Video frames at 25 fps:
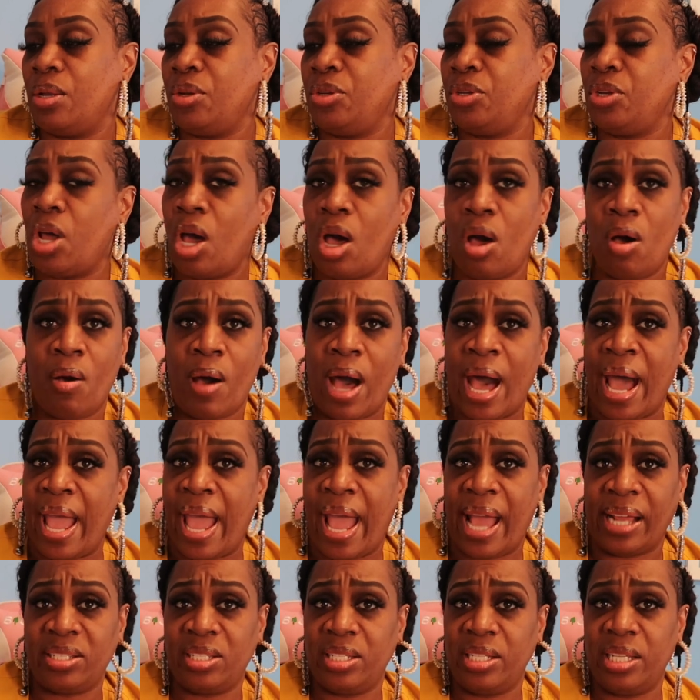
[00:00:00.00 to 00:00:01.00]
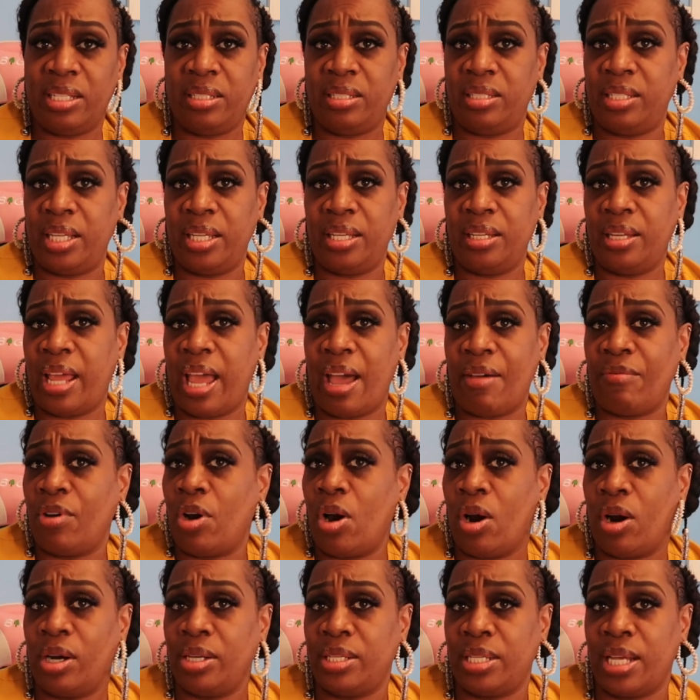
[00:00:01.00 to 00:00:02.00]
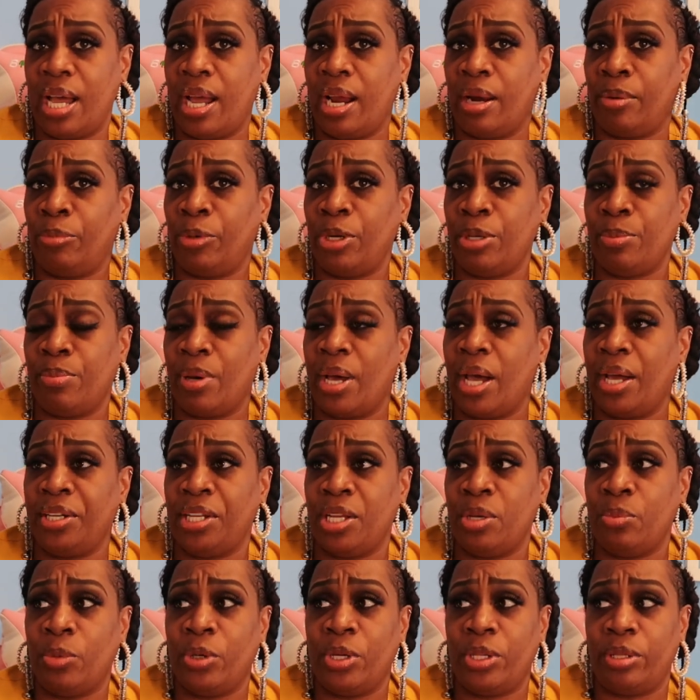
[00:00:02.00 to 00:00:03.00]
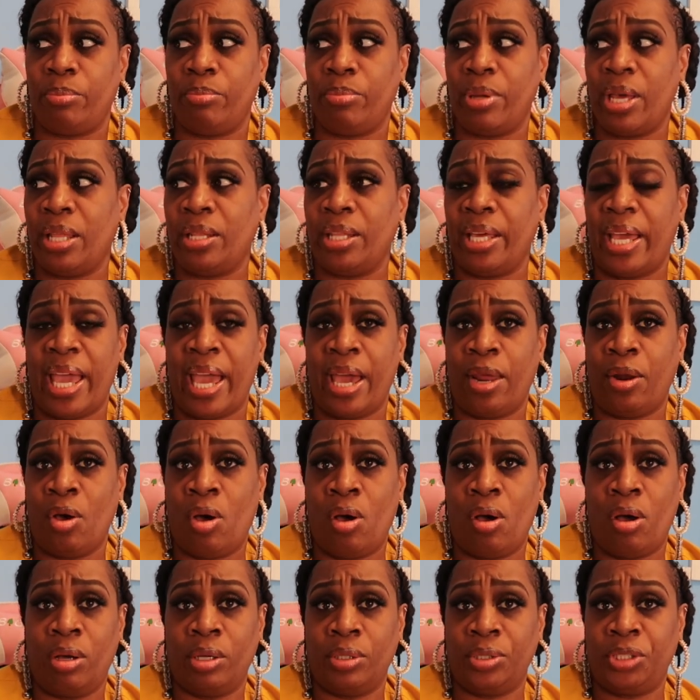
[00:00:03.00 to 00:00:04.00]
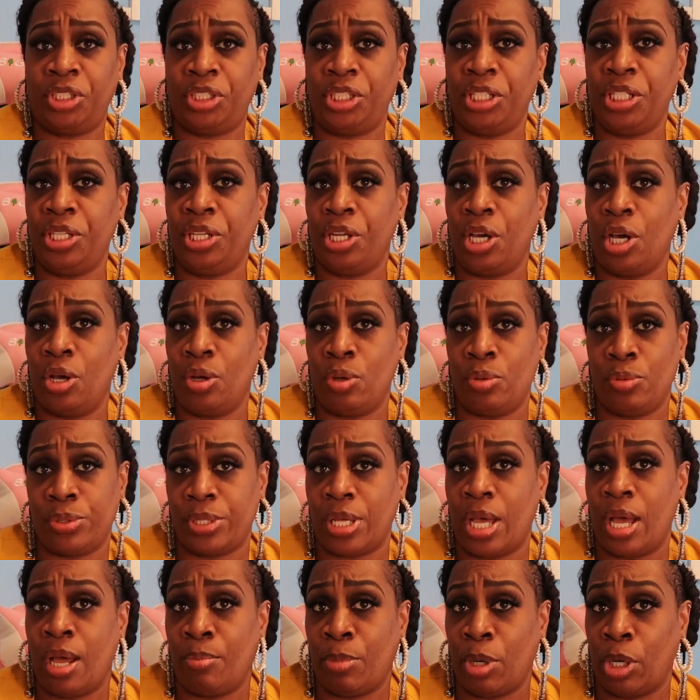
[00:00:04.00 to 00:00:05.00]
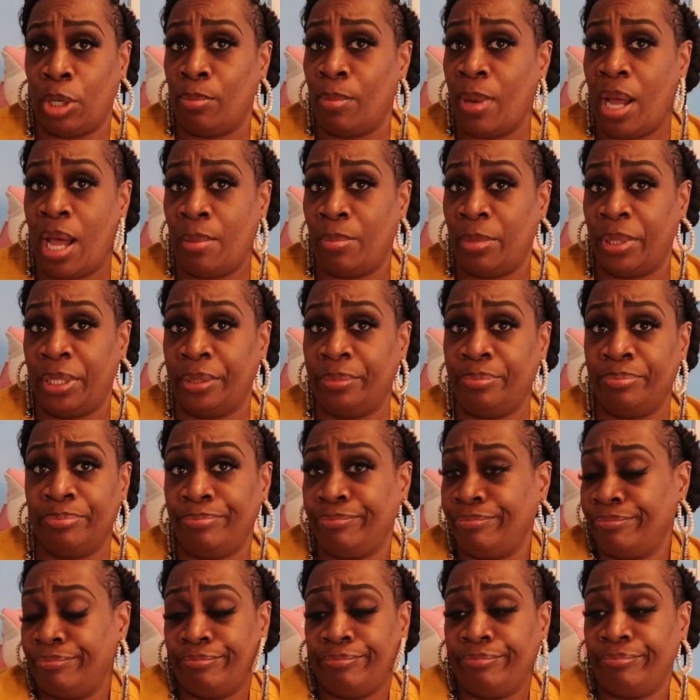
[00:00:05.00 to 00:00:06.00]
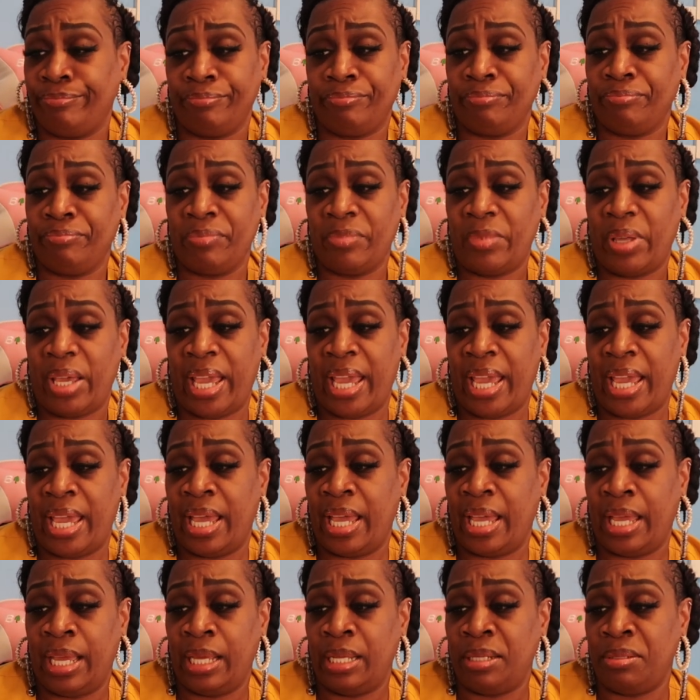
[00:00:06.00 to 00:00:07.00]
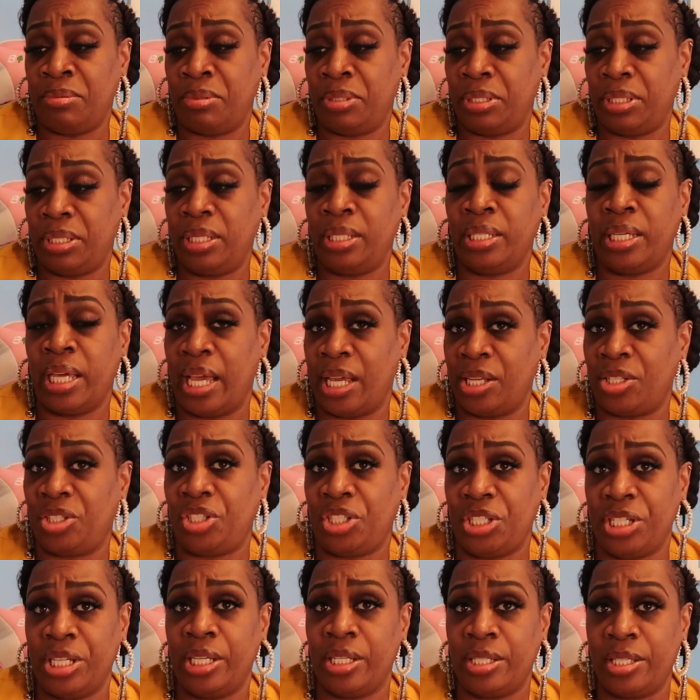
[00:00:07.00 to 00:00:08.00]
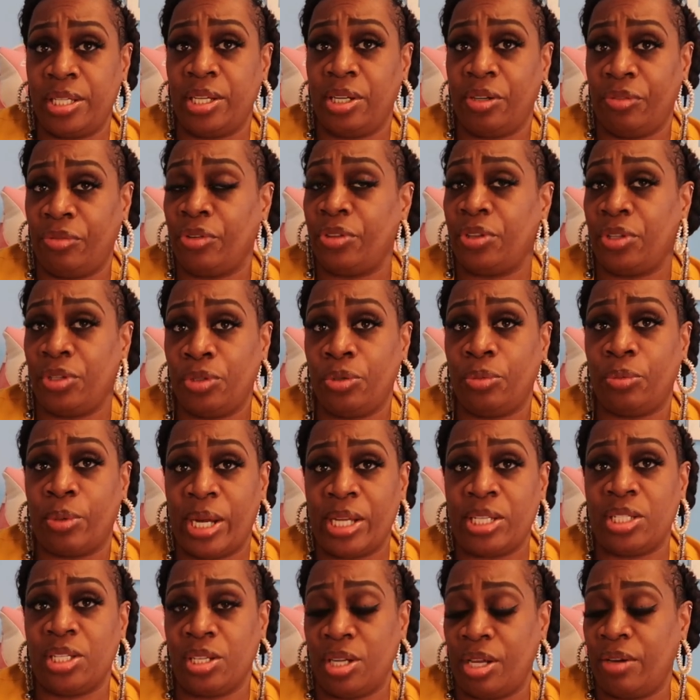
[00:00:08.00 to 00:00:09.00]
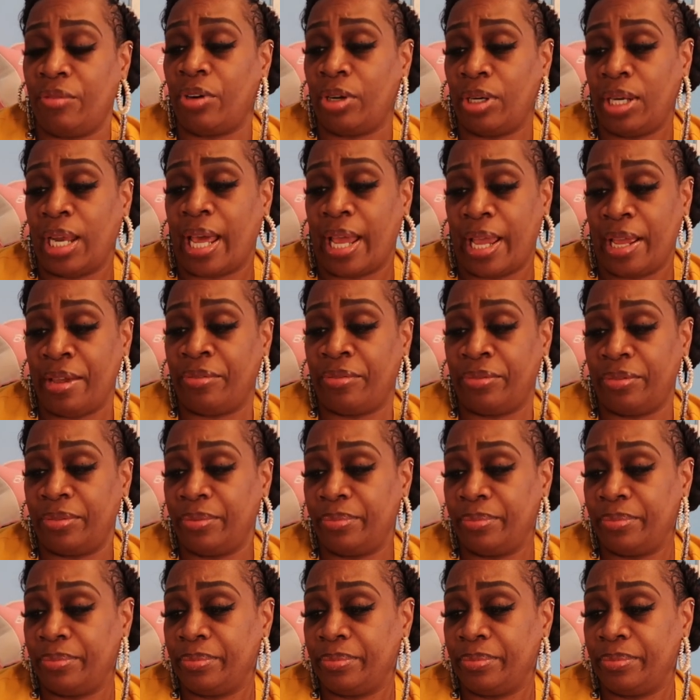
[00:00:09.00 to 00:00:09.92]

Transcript: No, I actually didn't have a hard time rebonding with Bella at all. She knows I'm her mama. And yes, she is here for the duration of her life.